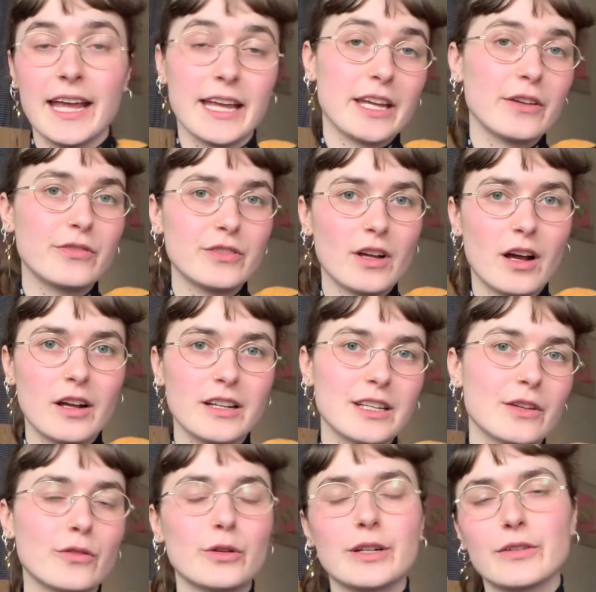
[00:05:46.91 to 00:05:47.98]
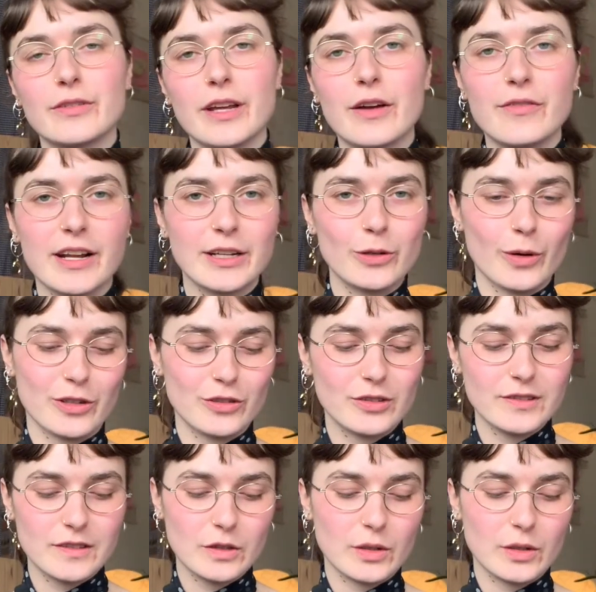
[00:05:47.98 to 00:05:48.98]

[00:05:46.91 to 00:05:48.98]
If not, or if you have any questions,